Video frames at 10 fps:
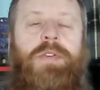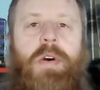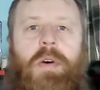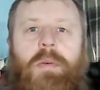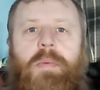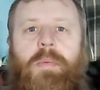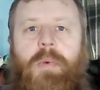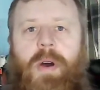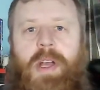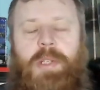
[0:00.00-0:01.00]
So
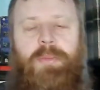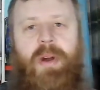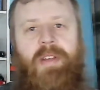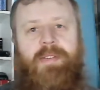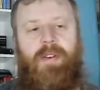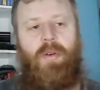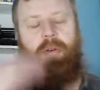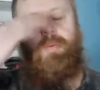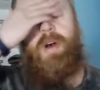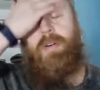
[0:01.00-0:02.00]
what is Play It Forward?